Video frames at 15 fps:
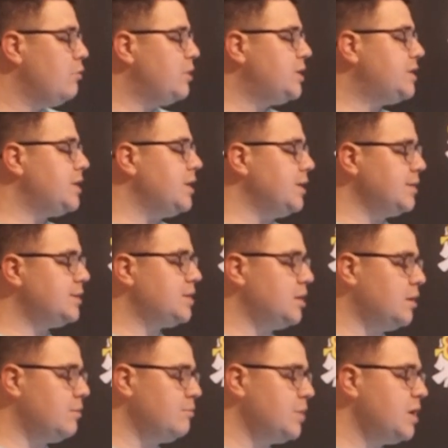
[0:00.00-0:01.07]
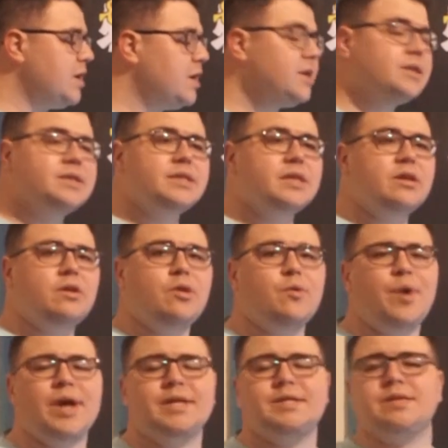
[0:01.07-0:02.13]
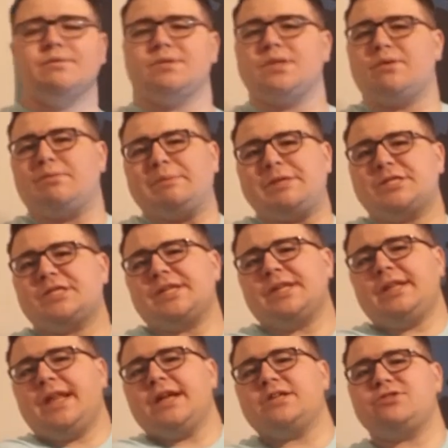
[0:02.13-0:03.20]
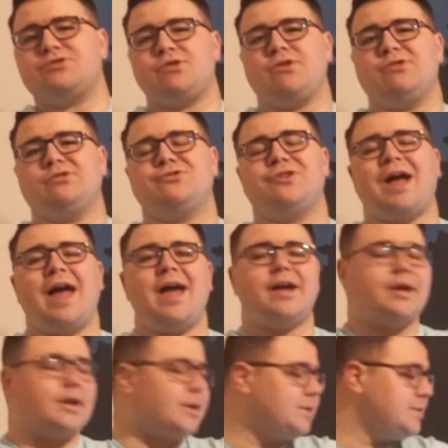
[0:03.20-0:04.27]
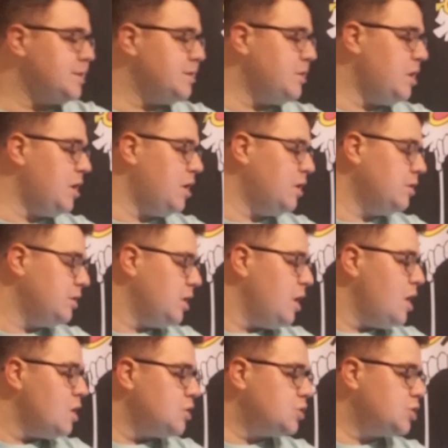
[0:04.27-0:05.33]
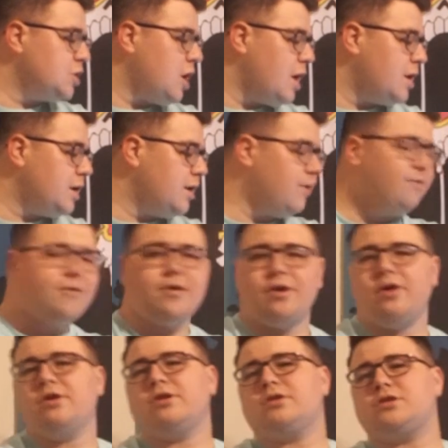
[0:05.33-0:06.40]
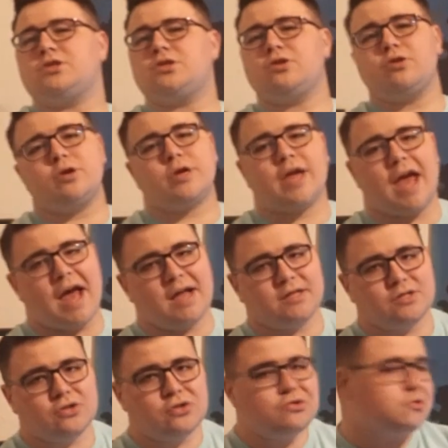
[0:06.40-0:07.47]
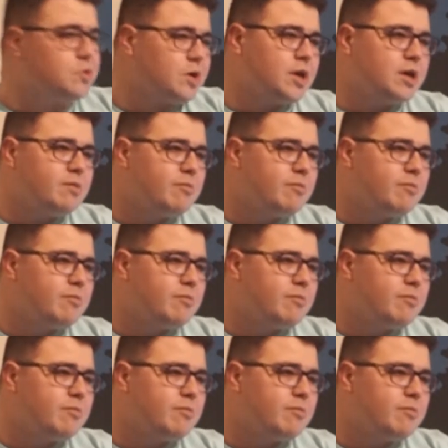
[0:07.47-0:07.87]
we see some silhouettes of some celestial dragons in a shot of a certain castle,